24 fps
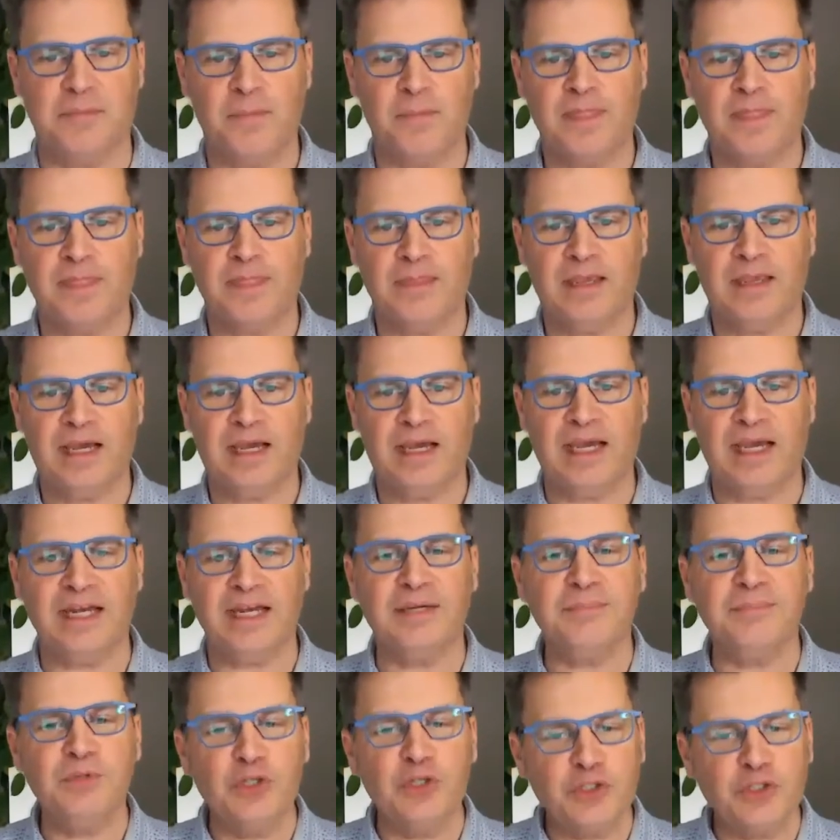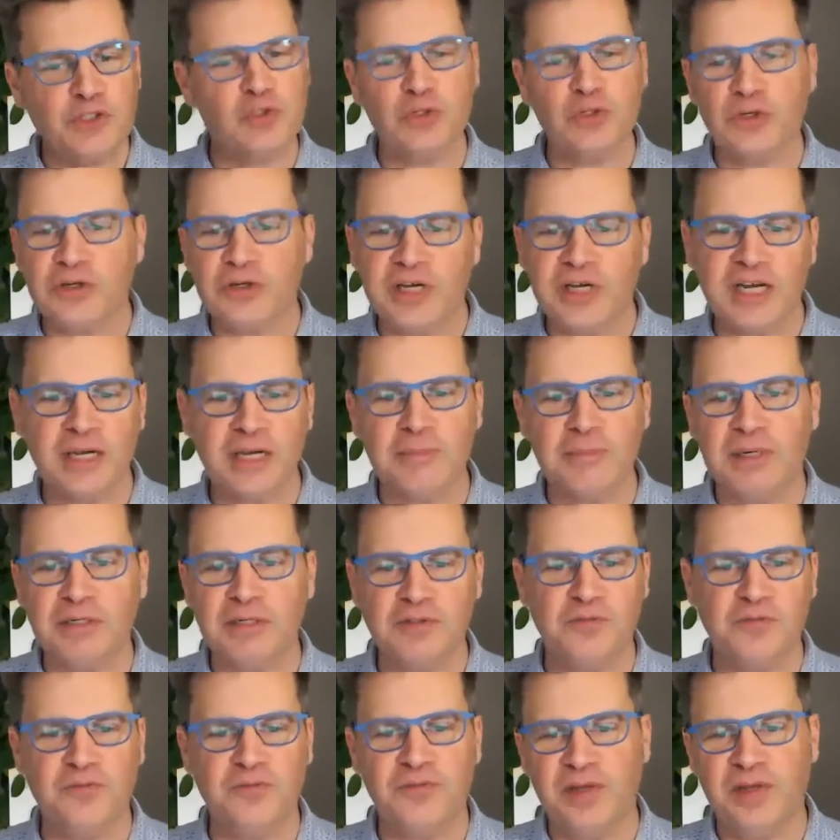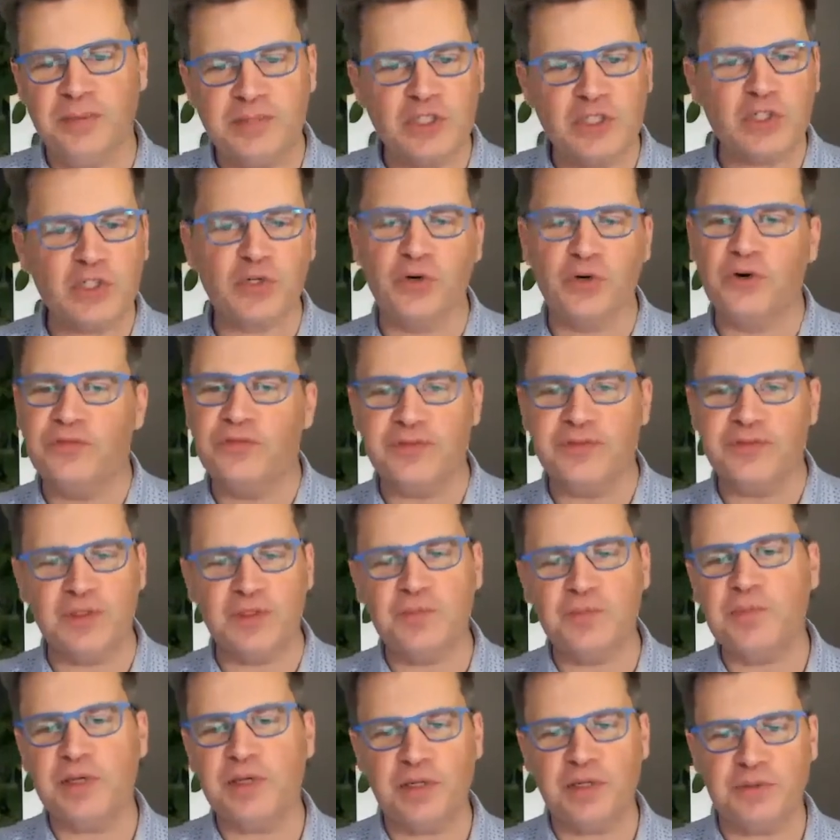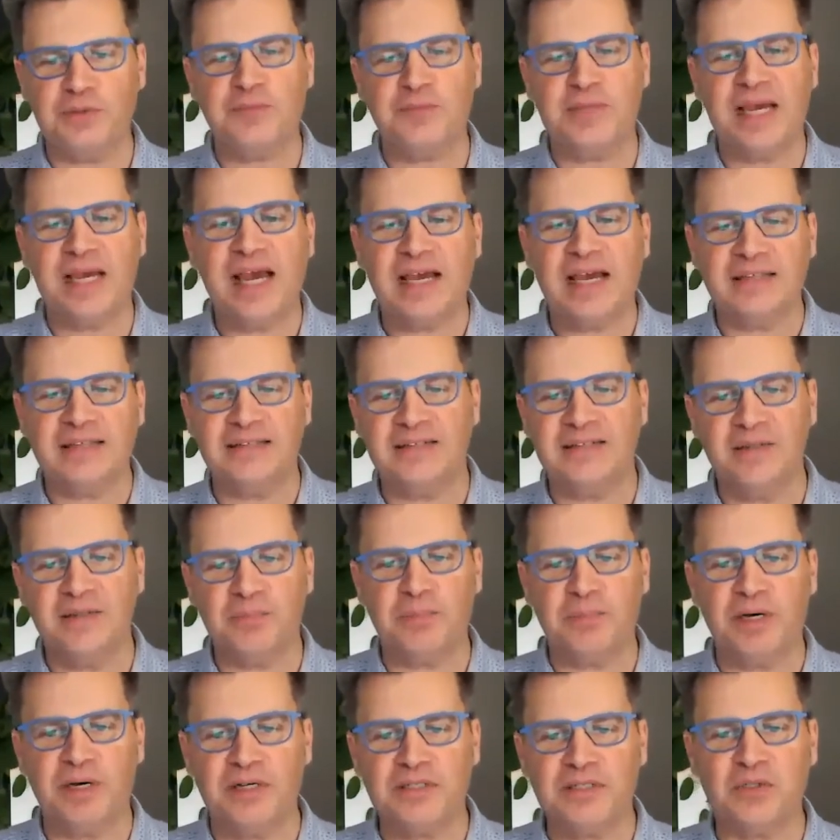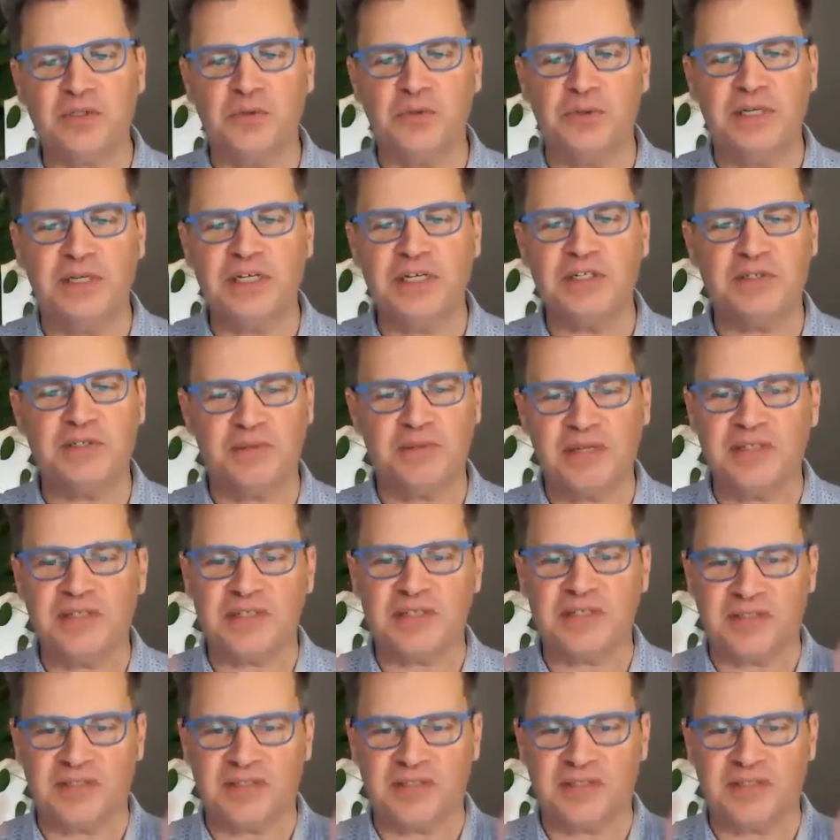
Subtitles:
And I'm not talking about the famous COVID period we had in the past 2 years that